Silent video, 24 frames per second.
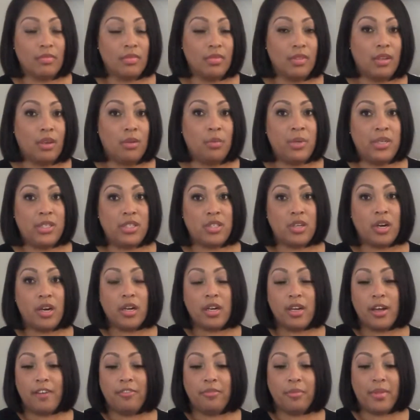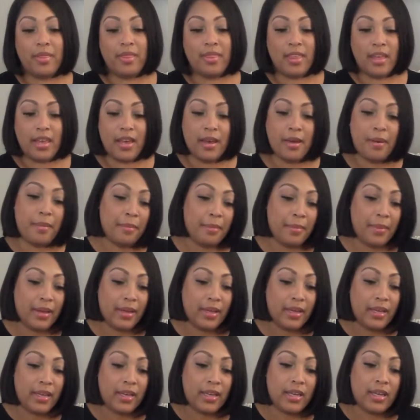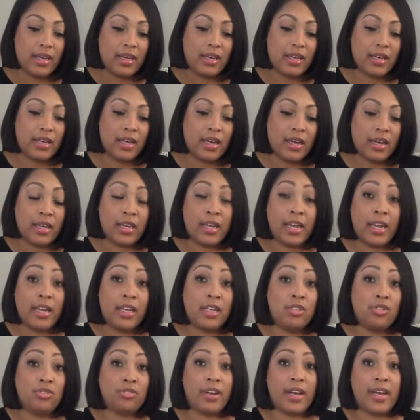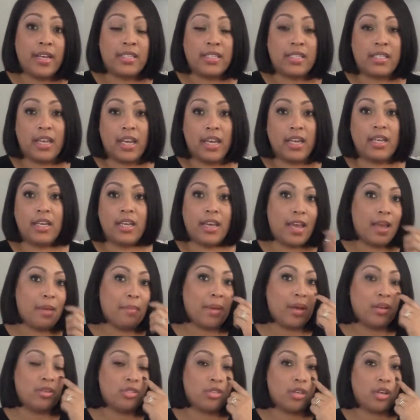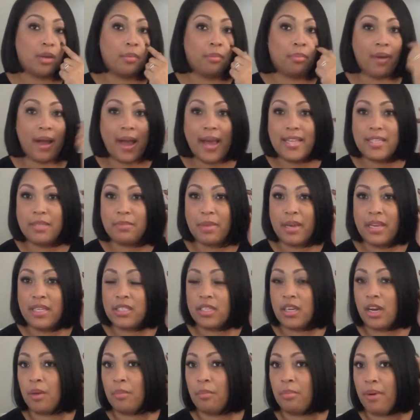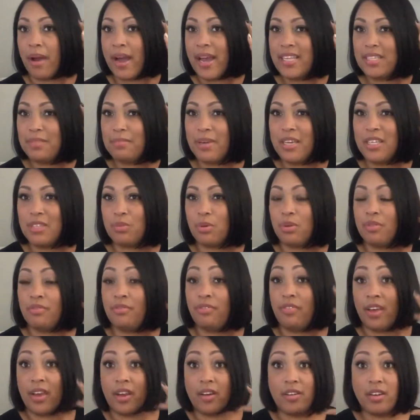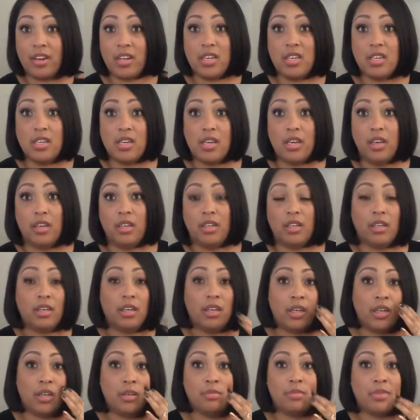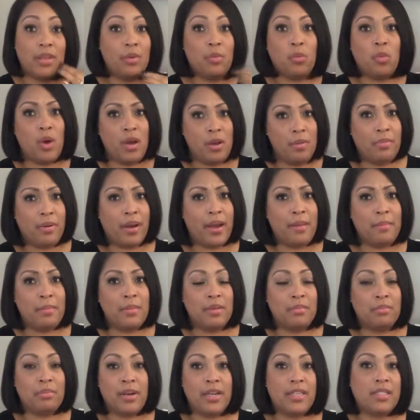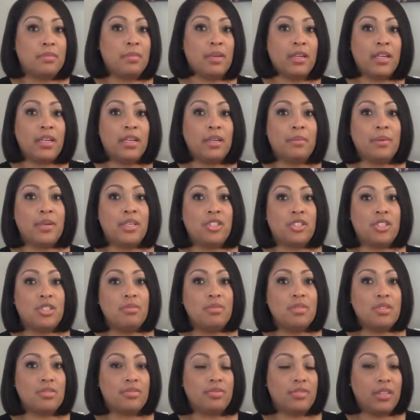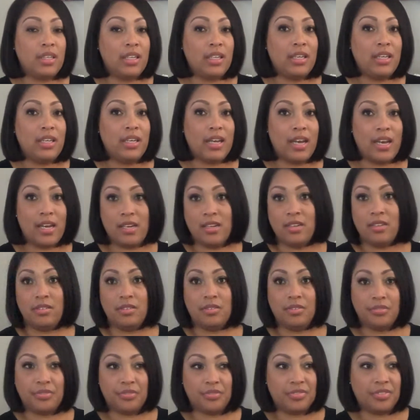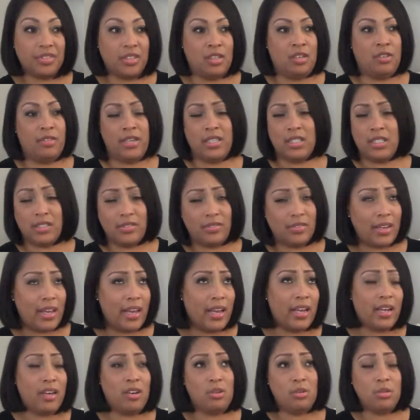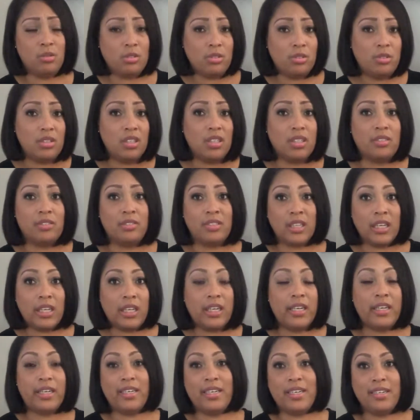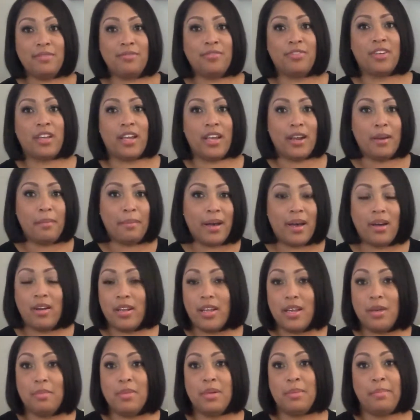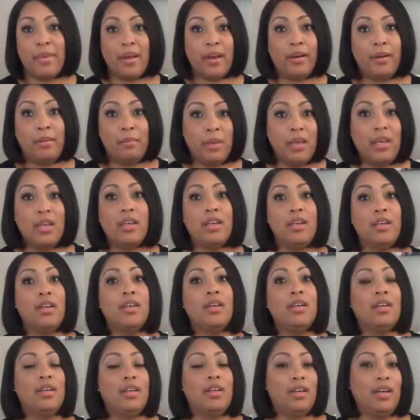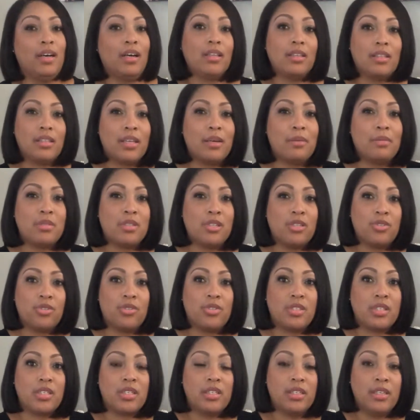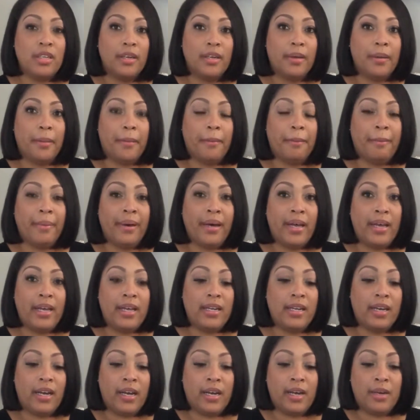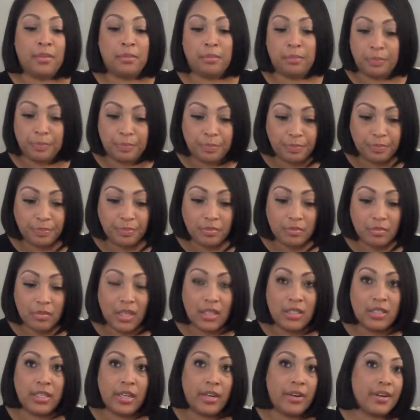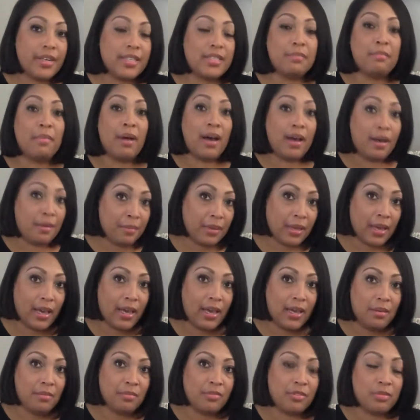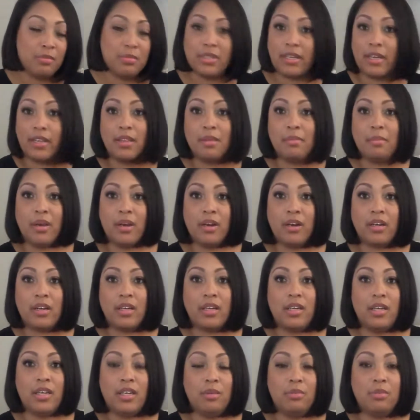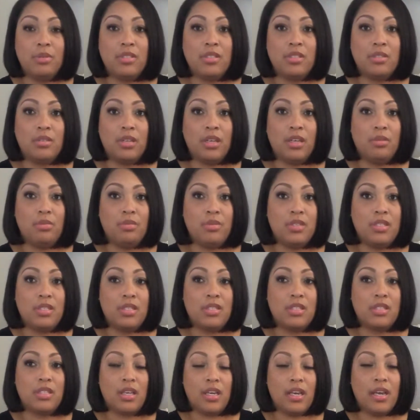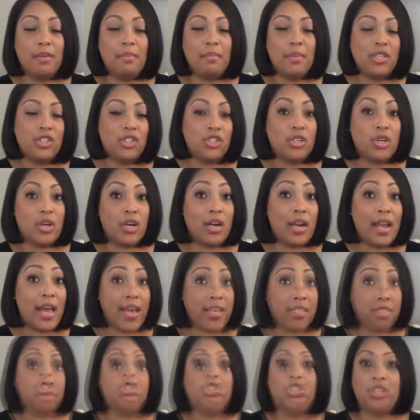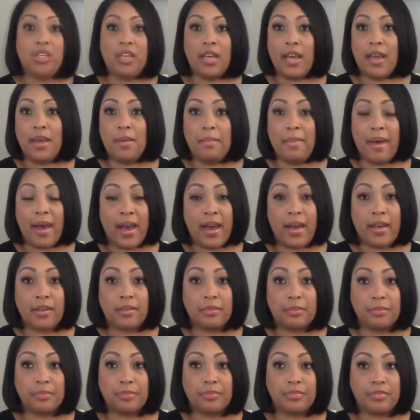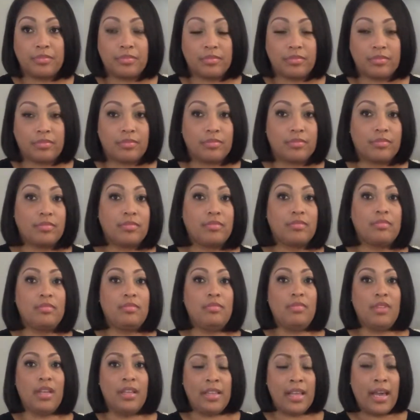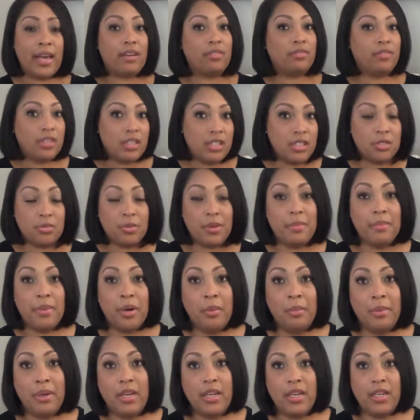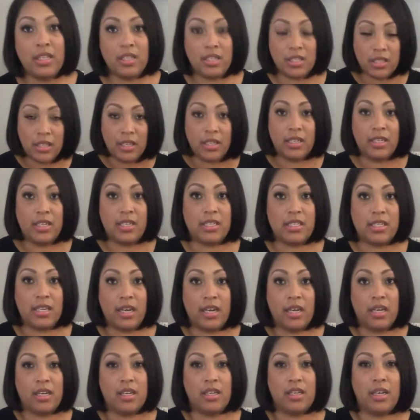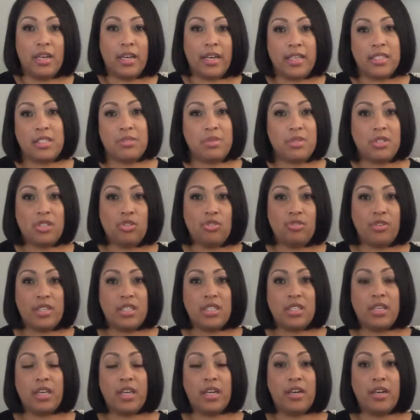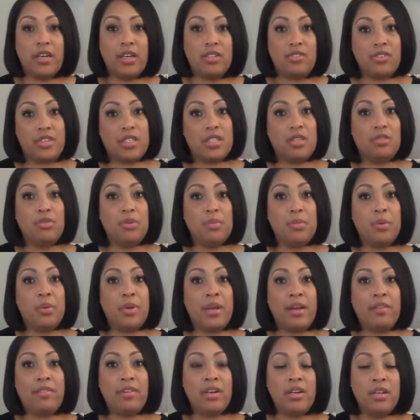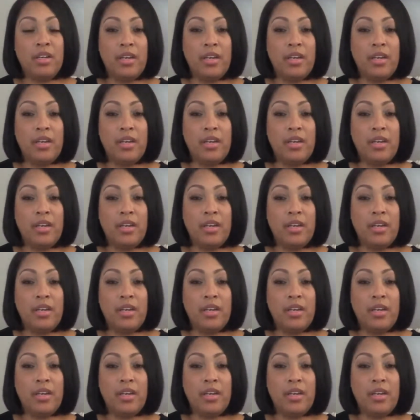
we started off with them getting dressed. Katie came out to her bridesmaids, and her bridesmaids were very, that one bridesmaid anyway, she was really kind of aggressive, like, oh, you look really good. Forget about him and marry me. I thought that was interesting. But Derek's mom came from South America, and he had mentioned her last week. She came back. They had a really sweet moment in his I guess it was his dressing room or whatever.